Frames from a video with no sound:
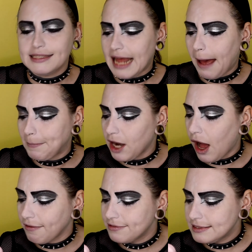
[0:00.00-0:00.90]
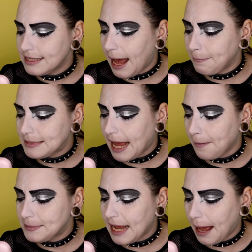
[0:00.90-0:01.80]
tap it off. Tap,
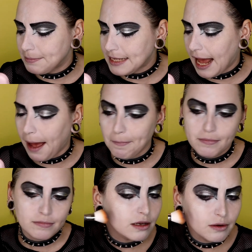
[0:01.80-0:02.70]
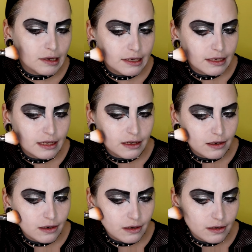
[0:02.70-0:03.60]
tap, tap, tap. Go in
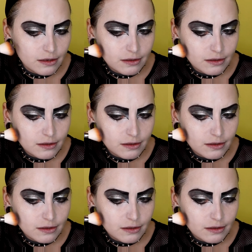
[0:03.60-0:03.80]
here.